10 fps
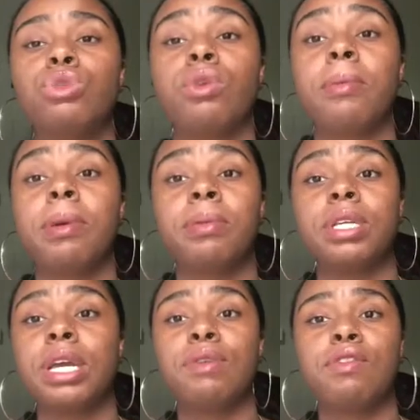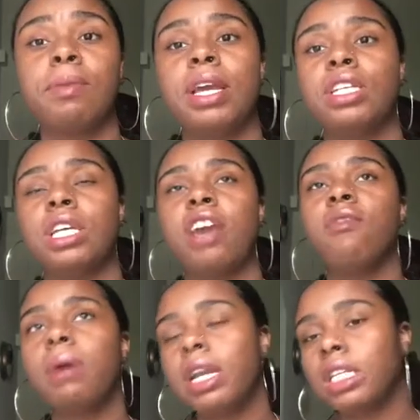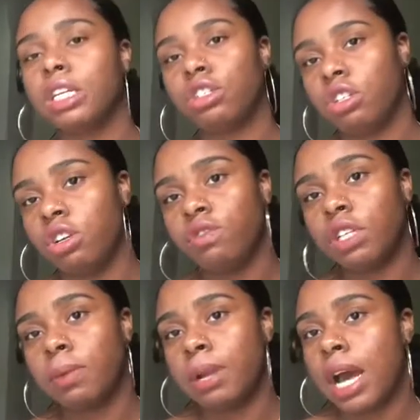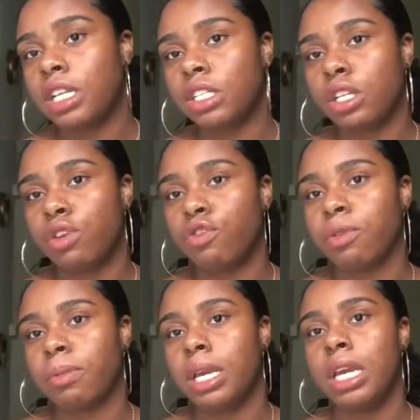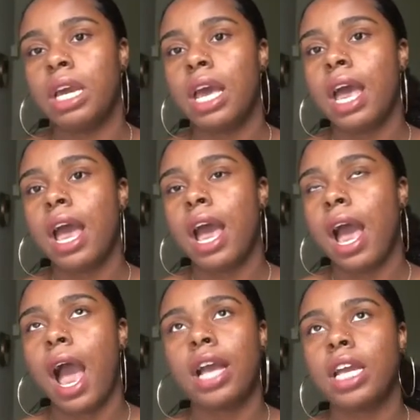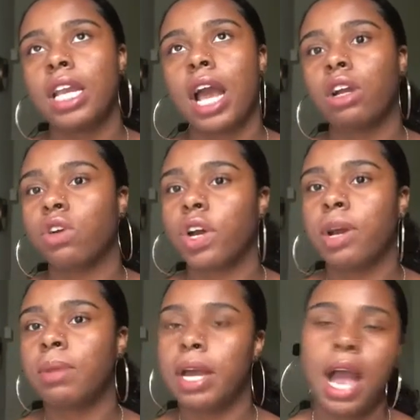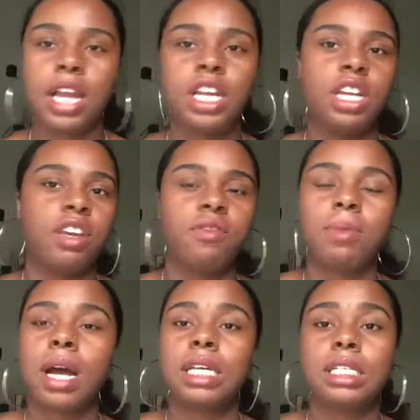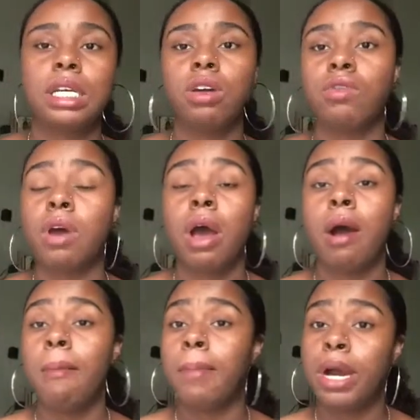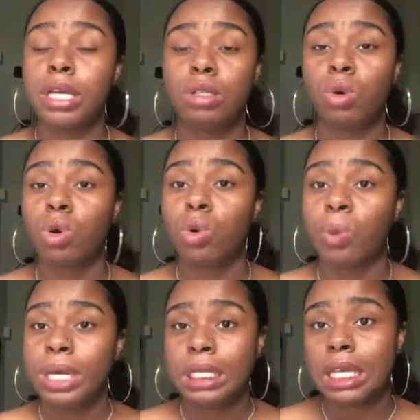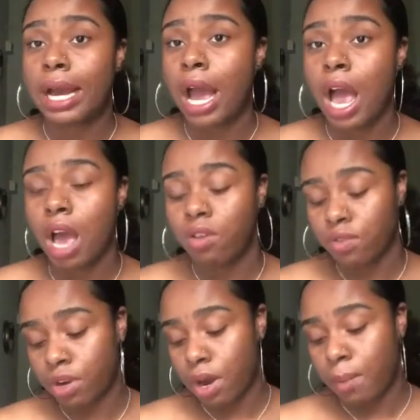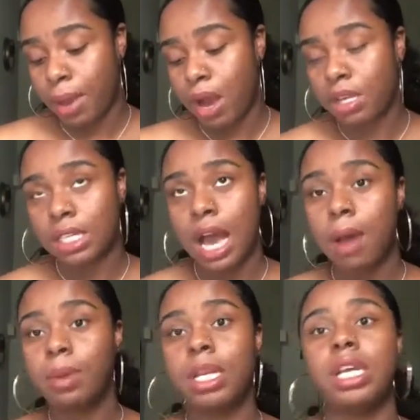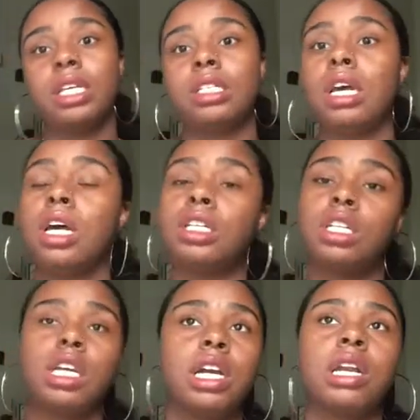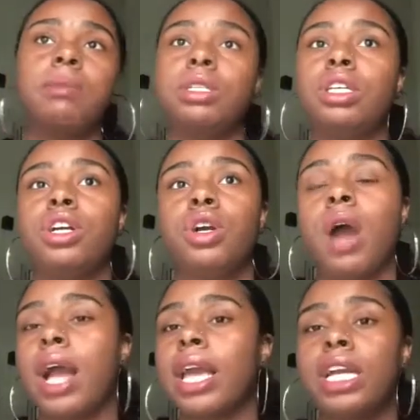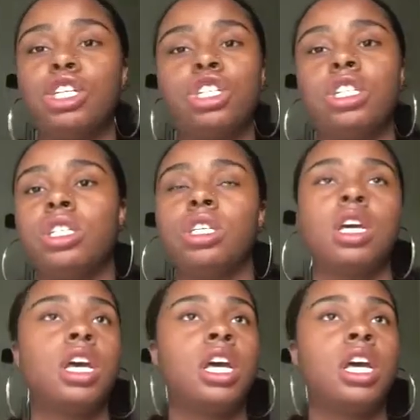to remember the information. Everybody learns differently, but I just know for me, I cannot cram. Like, I need to give myself months or weeks, like however amount of time it is, to learn that material. I can't just